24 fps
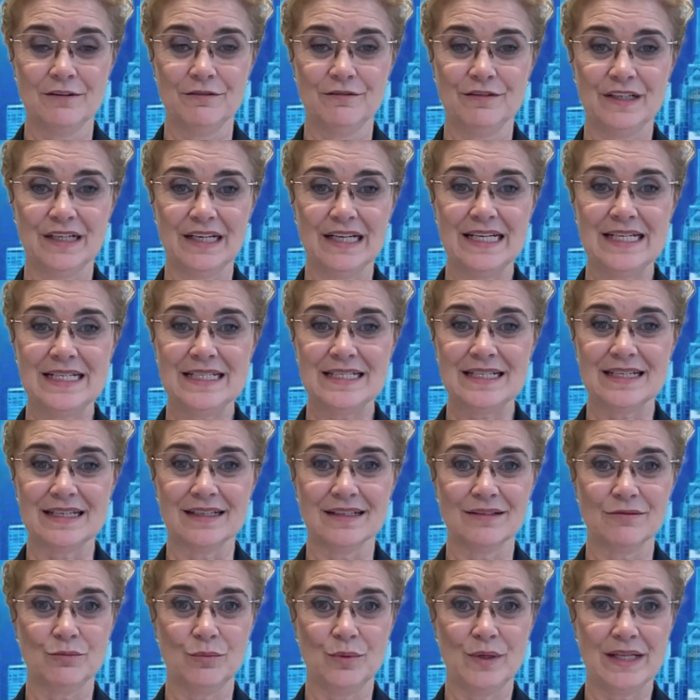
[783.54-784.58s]
for
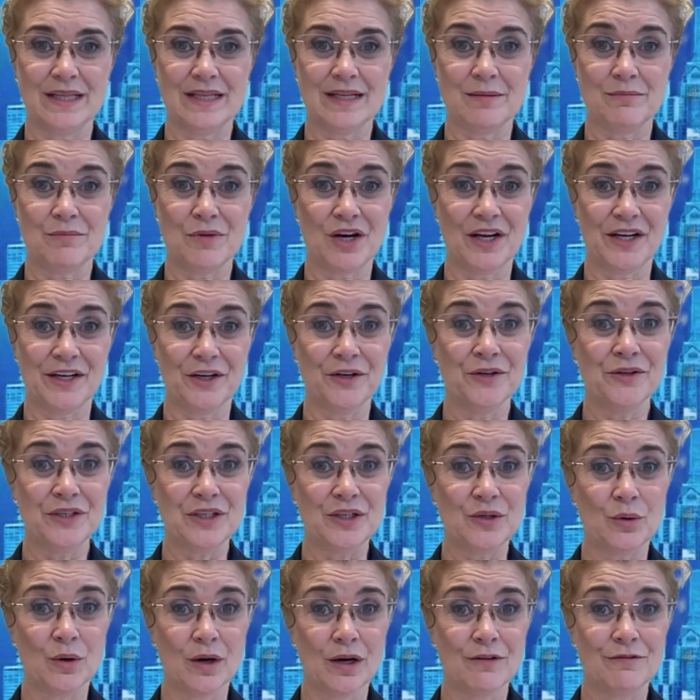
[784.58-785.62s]
lending when they might only
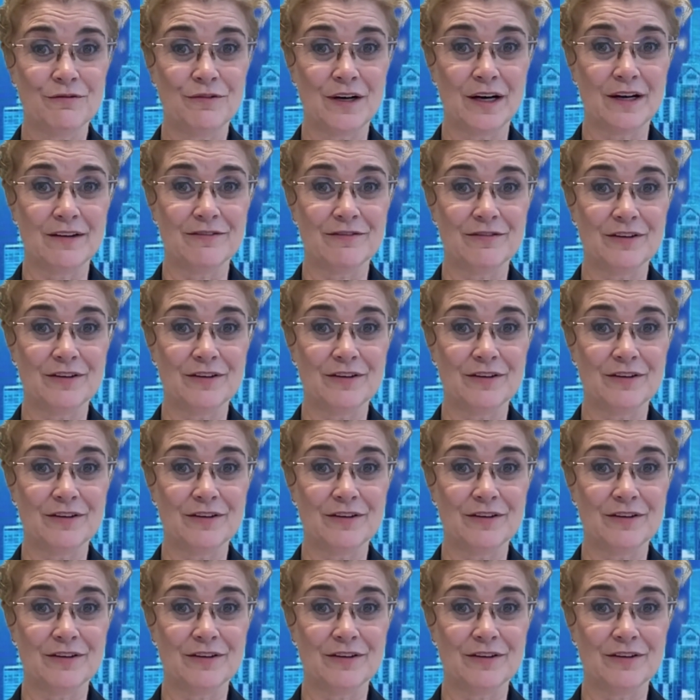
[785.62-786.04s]
qualify